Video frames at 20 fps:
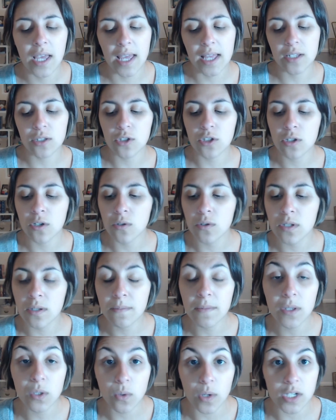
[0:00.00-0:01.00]
And so
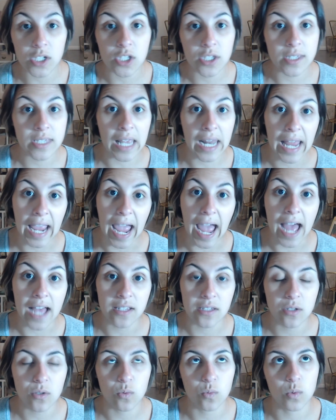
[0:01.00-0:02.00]
some of the questions that I
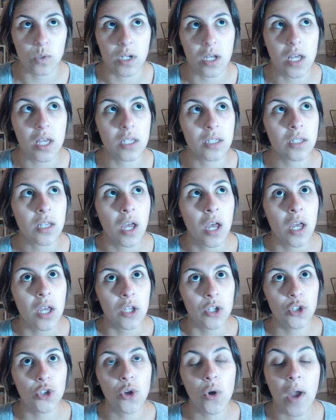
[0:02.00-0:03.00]
asked was,
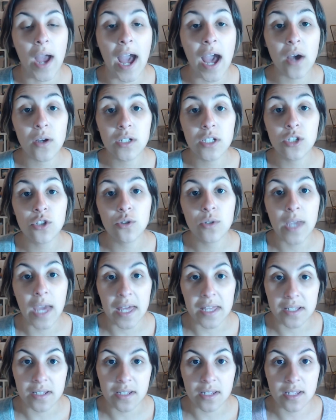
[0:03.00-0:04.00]
you know, how did you
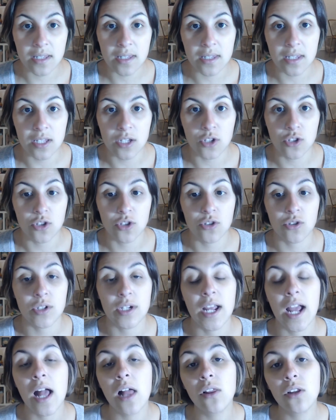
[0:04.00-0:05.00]
get into this
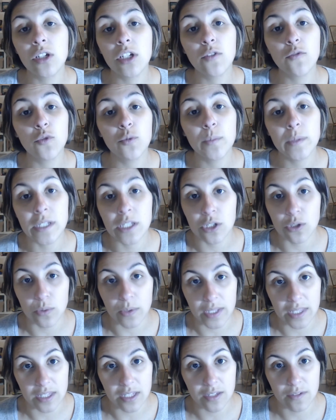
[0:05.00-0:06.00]
industry? How long have you been
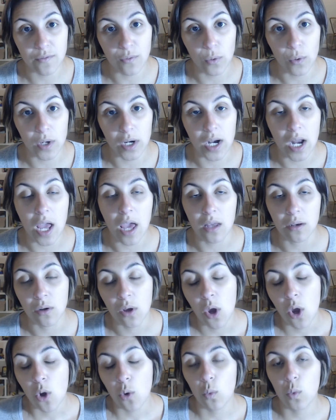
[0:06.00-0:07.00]
doing this for? And
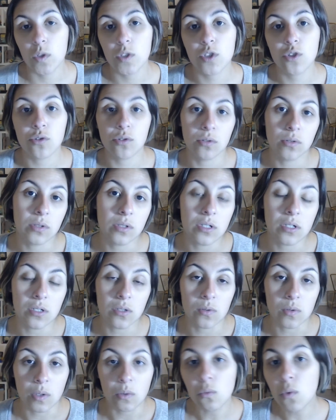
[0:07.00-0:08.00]
what do you
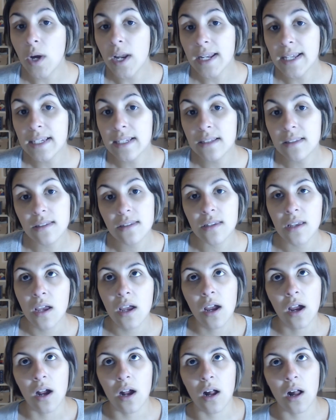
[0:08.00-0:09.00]
do in weddings?
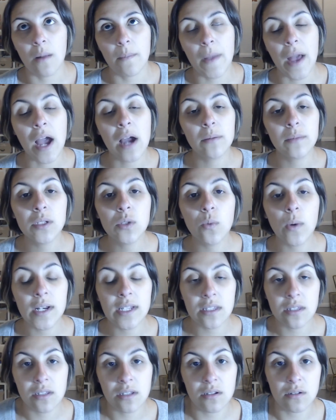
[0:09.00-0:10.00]
Um, how many
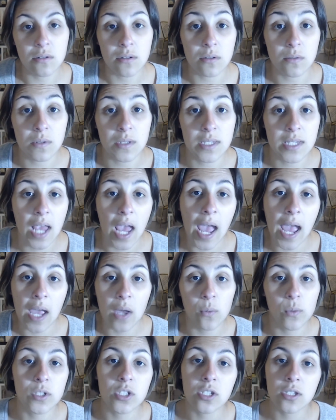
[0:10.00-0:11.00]
weddings do you do a
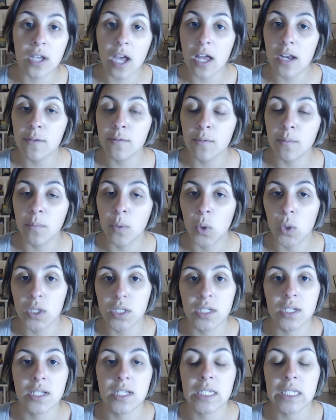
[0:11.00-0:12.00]
day? Which is kind of
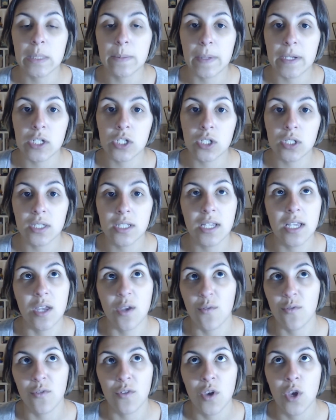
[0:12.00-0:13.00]
important, especially
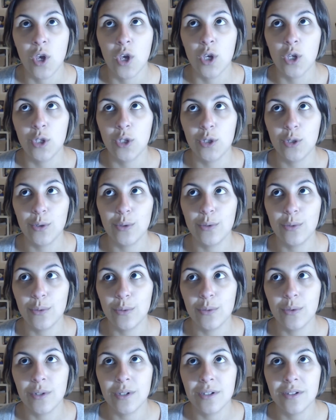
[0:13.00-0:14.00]
if
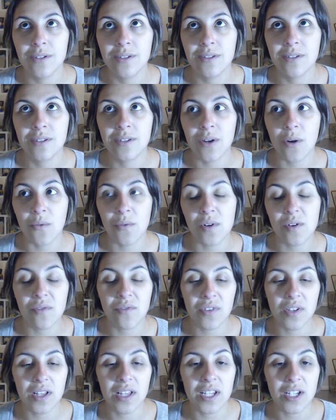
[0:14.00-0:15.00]
you don't want
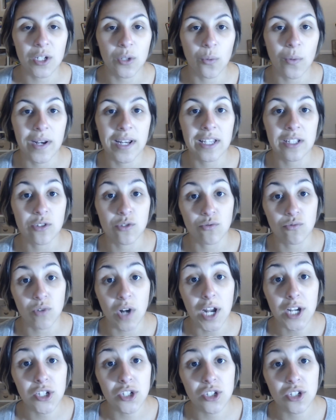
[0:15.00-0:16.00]
to feel like your wedding is
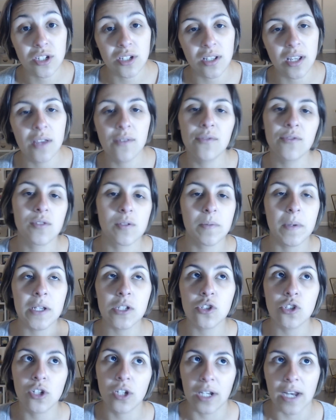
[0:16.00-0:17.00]
rushed. If
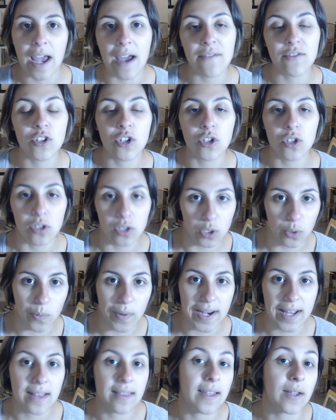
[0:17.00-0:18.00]
especially you're going to have an earlier
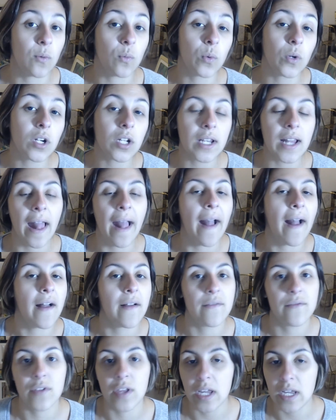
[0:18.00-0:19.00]
wedding, like we're going to
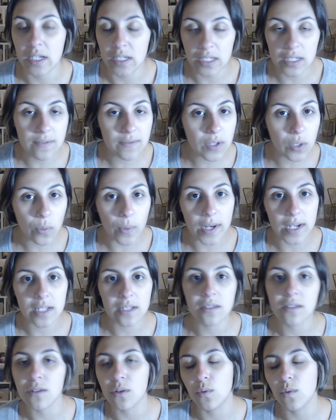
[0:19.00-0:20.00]
have an evening
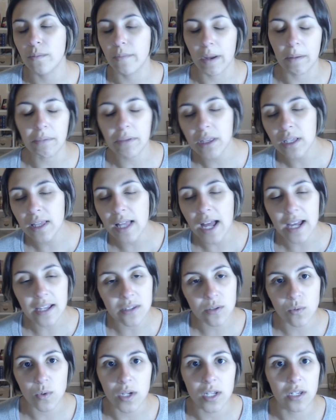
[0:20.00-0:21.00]
wedding, so we might be the
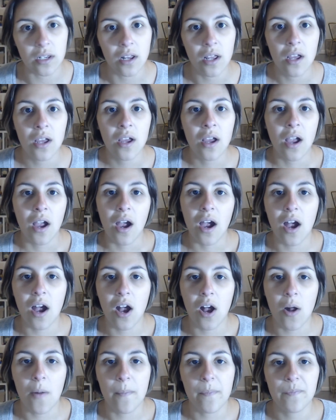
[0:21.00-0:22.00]
last one.
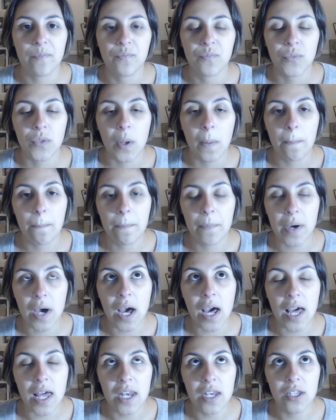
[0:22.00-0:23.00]
Um,
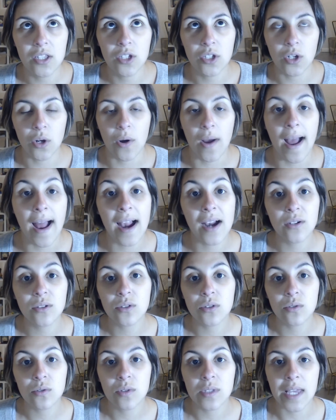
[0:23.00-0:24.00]
but you know, how
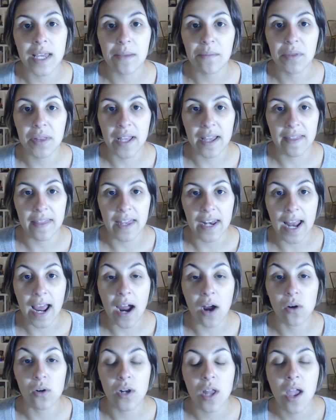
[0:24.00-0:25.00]
do they plan that
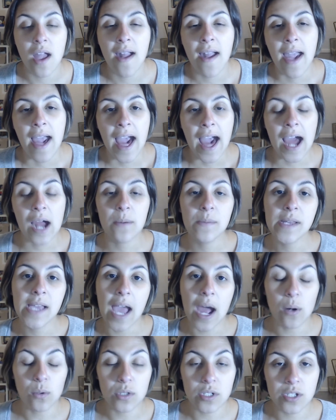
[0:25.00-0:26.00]
out? how
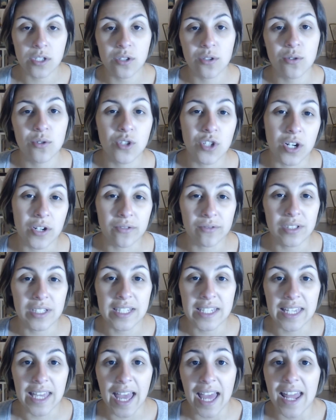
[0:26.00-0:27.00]
many hours do you
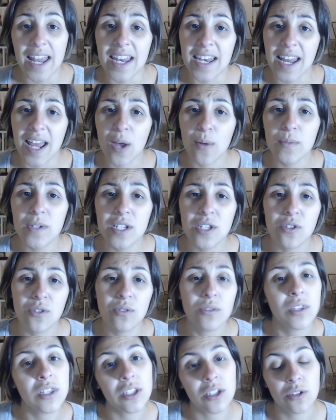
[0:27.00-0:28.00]
generally get and how many
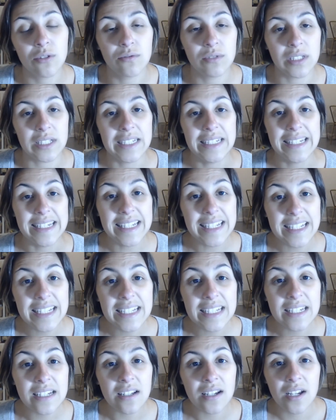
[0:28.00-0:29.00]
do you think you really
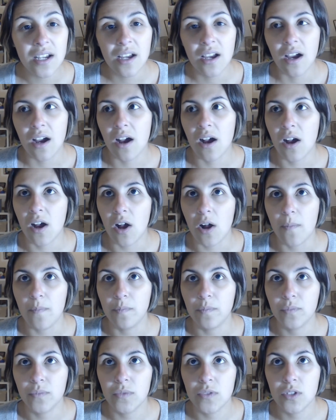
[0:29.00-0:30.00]
need?
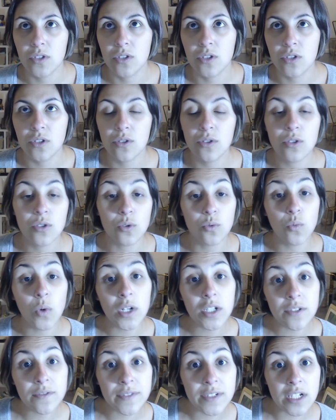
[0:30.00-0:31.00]
Um, do you do
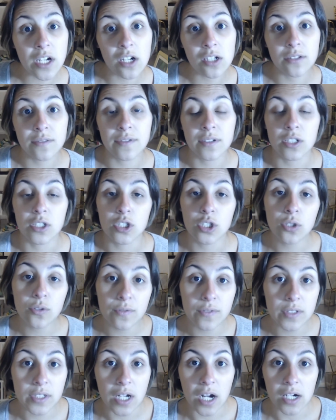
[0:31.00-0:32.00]
one photographer or
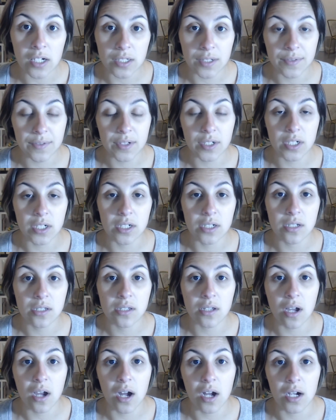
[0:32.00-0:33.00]
two
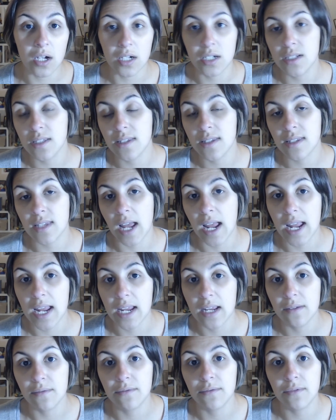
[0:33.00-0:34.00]
photographers on
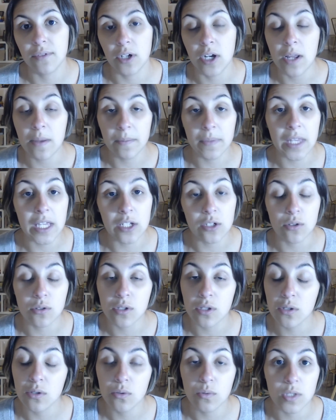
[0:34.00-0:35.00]
site? For him, they do
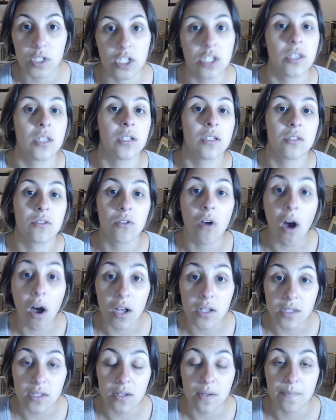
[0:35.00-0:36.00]
two, which I think is
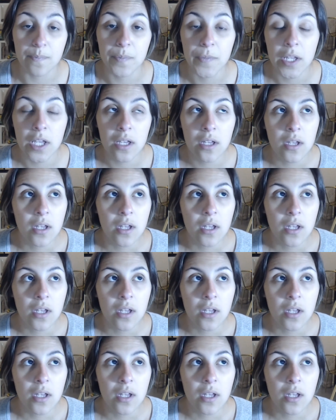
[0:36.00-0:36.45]
awesome.